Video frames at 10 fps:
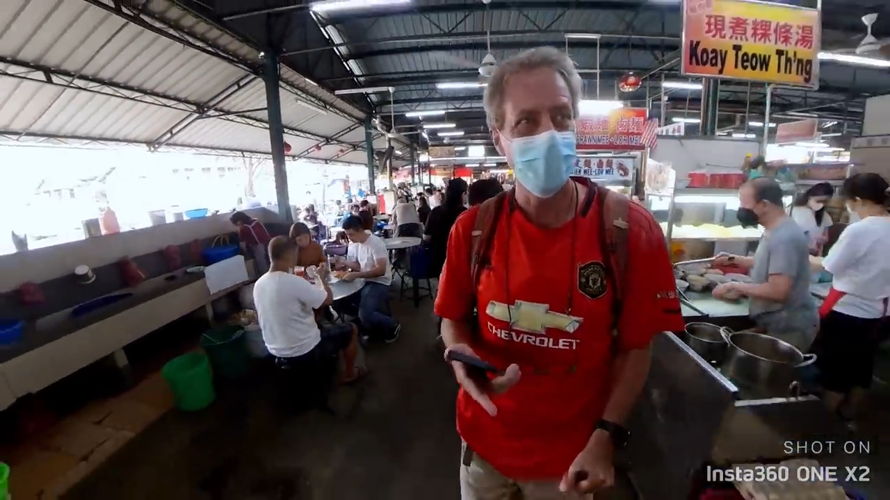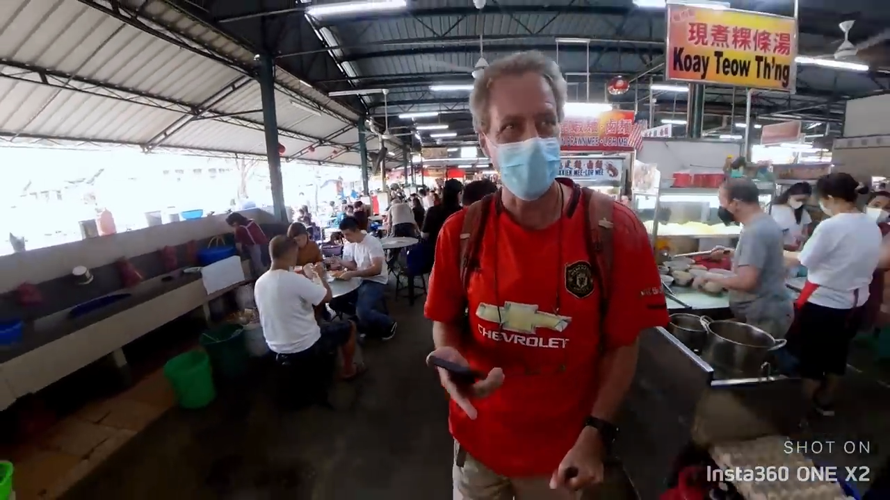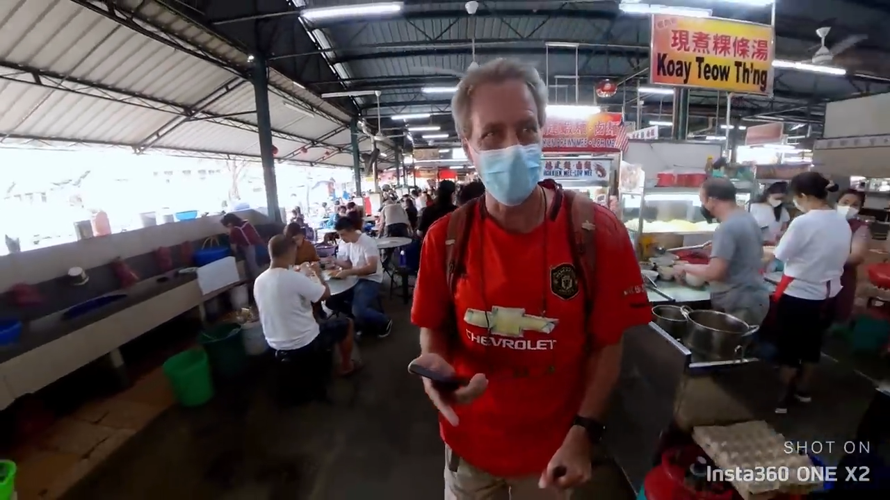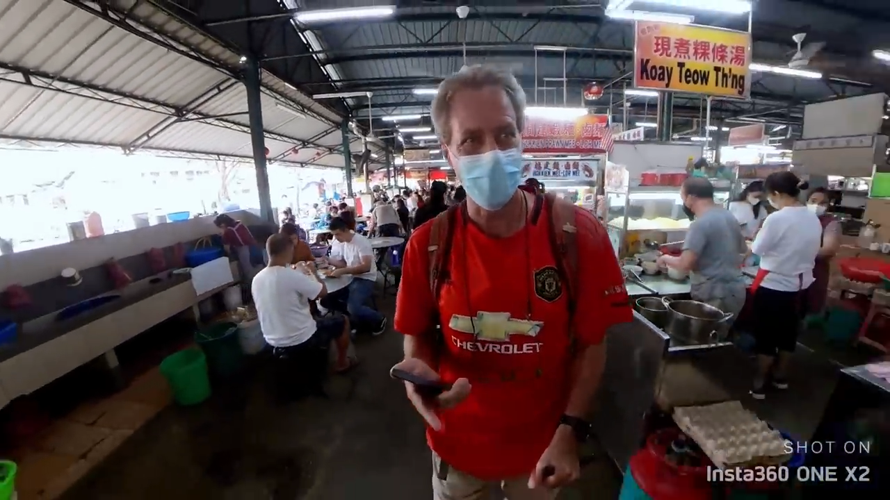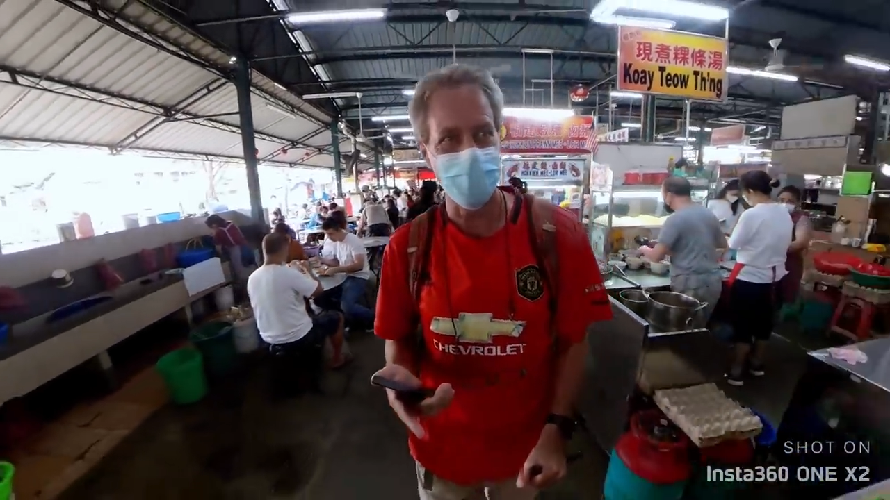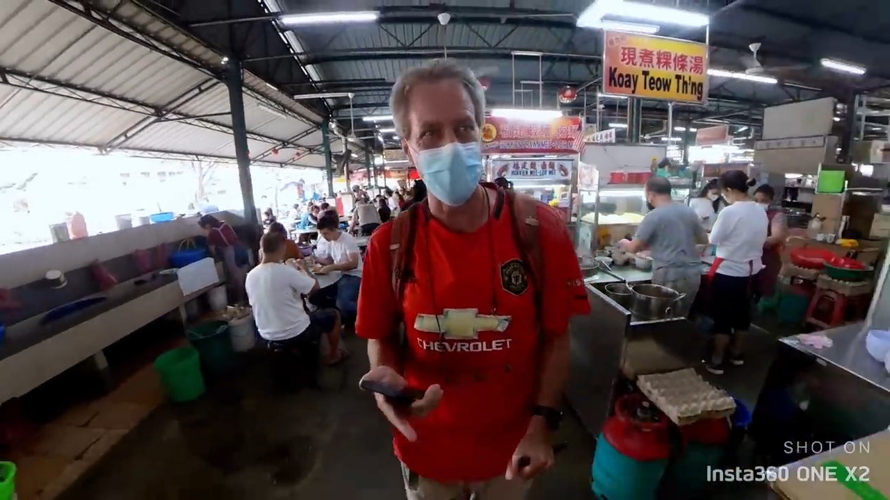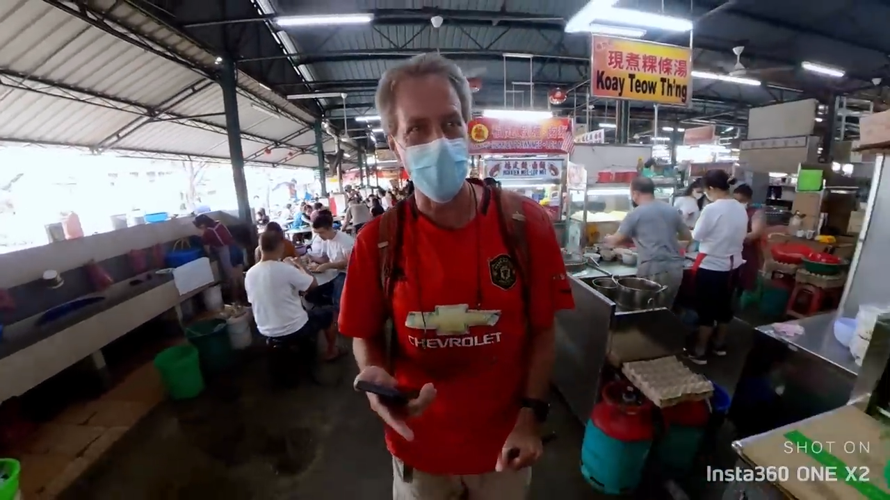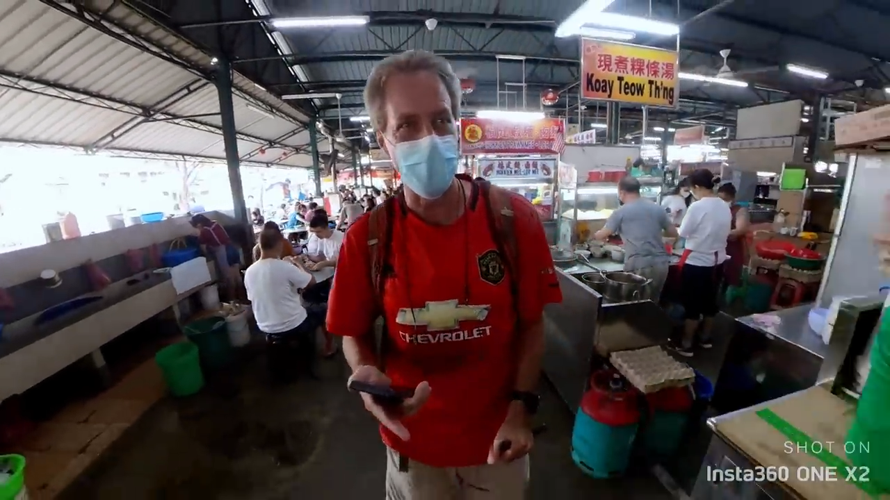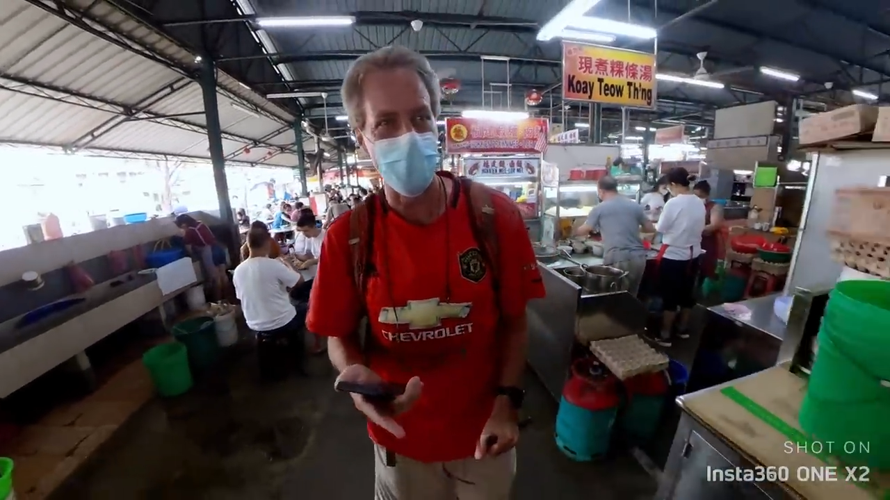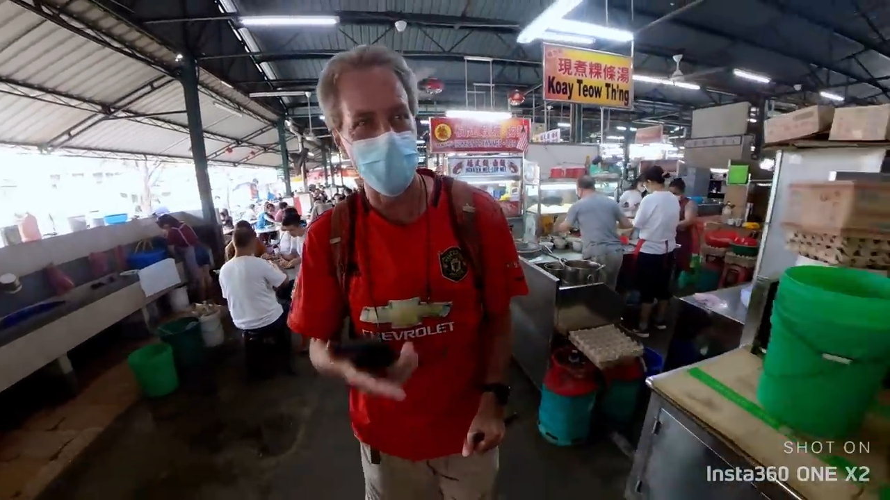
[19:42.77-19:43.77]
And
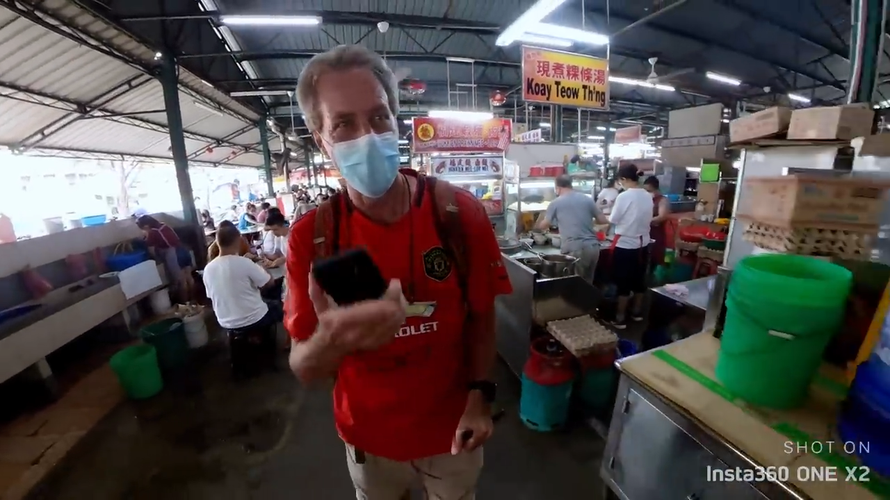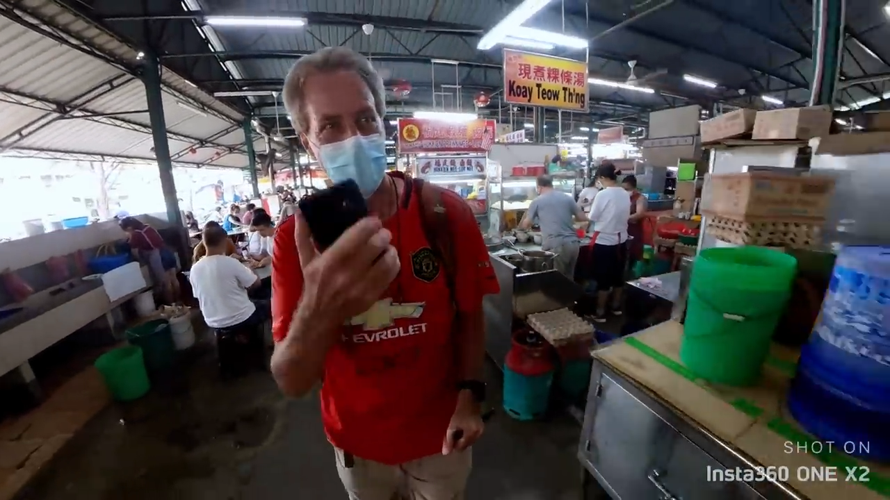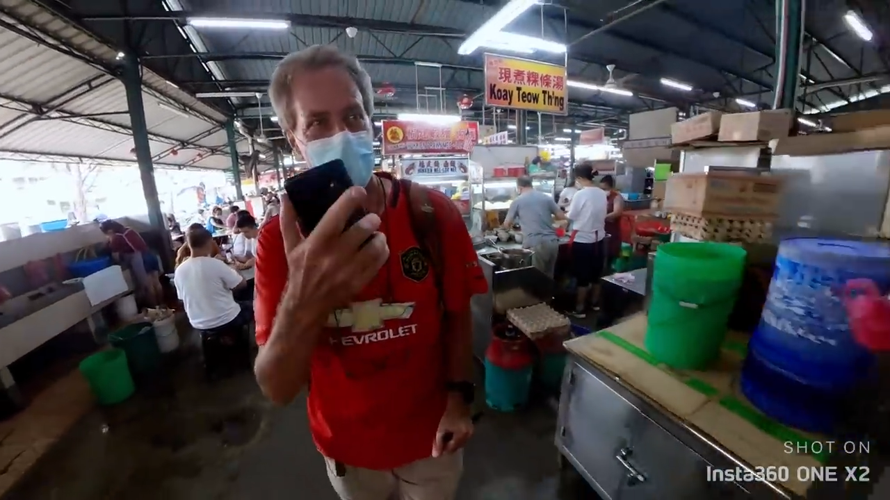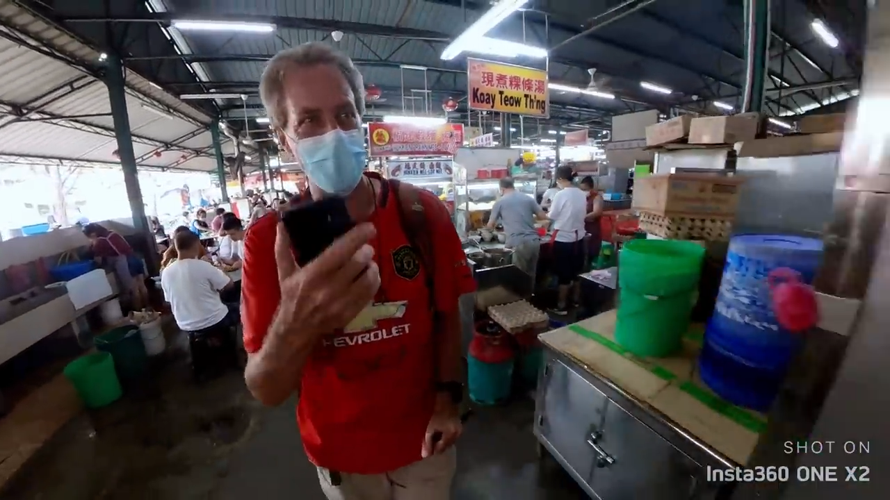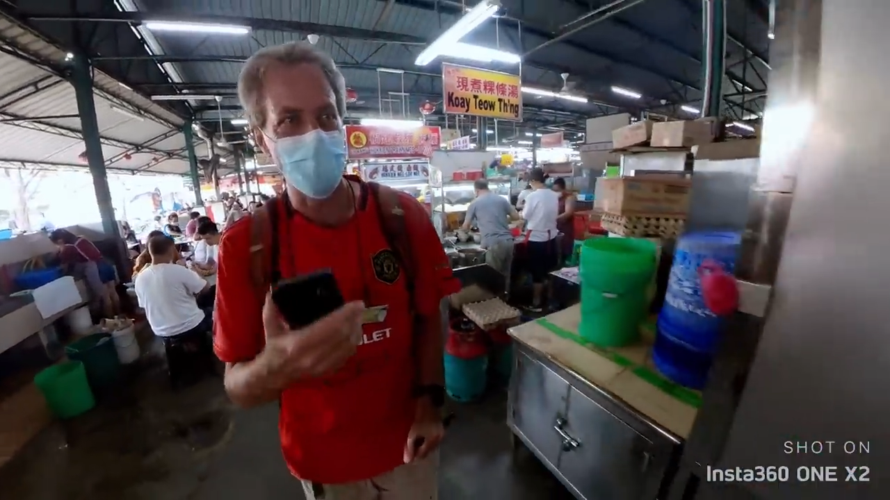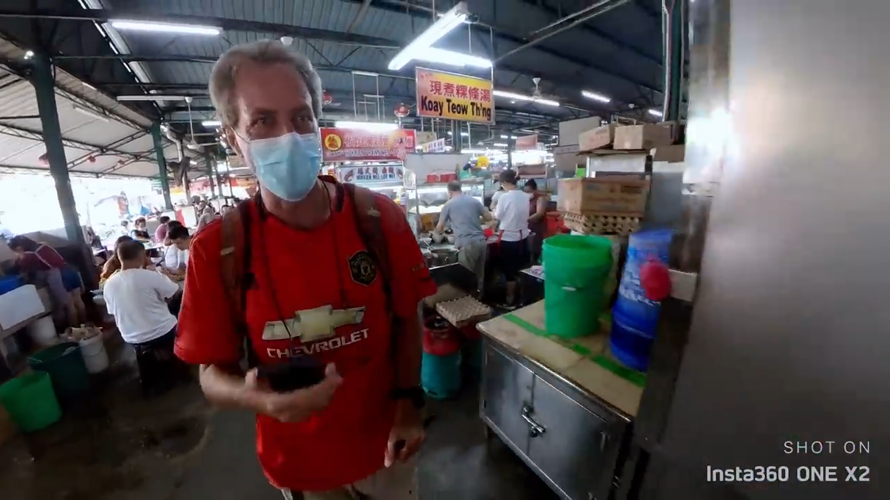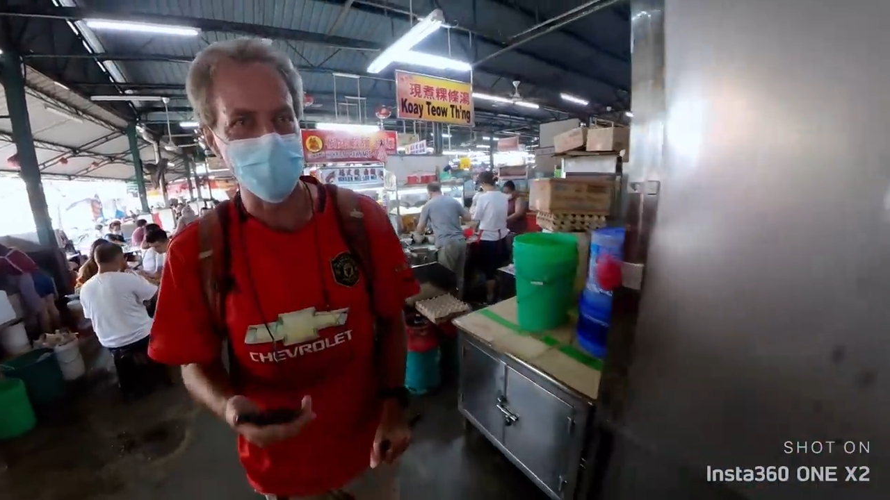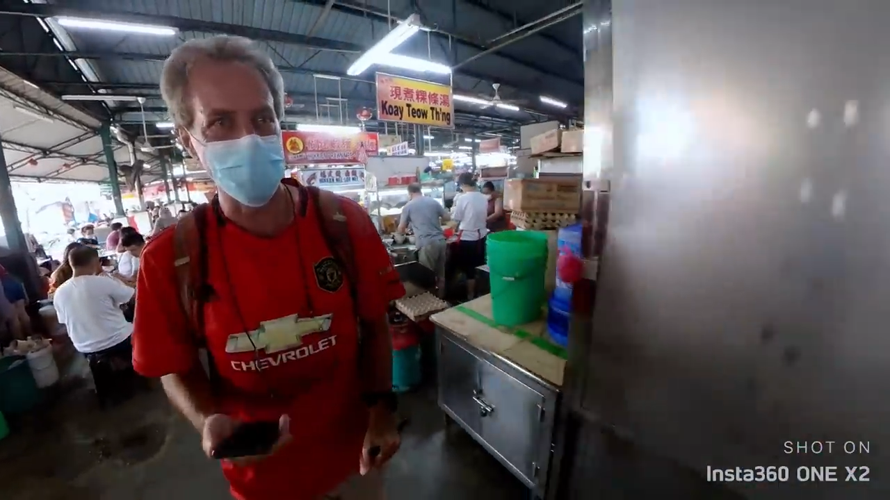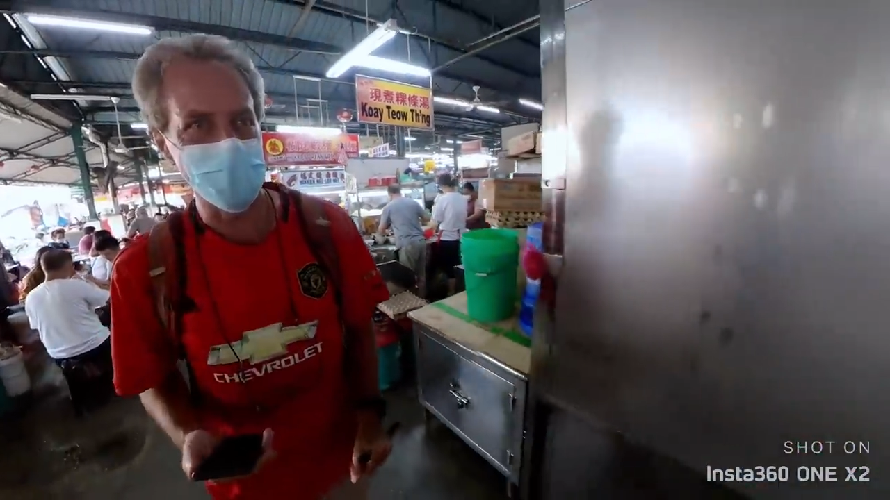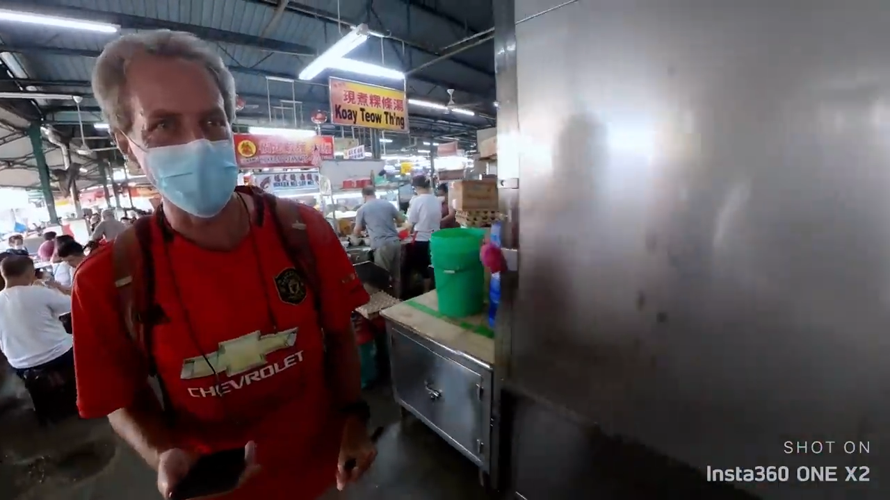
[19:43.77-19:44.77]
they pointed